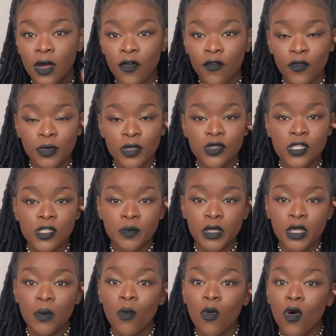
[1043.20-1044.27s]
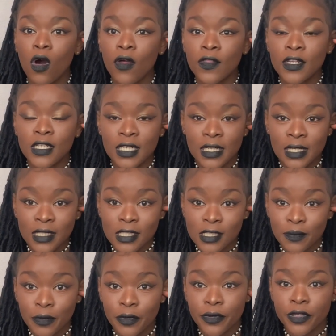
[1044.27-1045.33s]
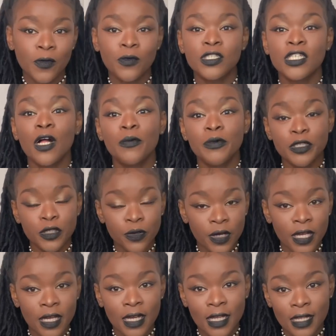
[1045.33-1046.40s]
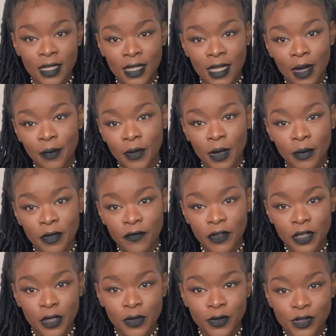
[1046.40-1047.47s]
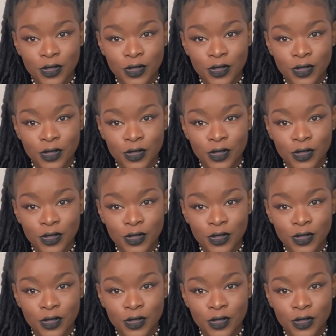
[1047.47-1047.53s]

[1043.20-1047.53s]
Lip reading: for me to speak more on the decan spirits, which I'll be doing in upcoming videos.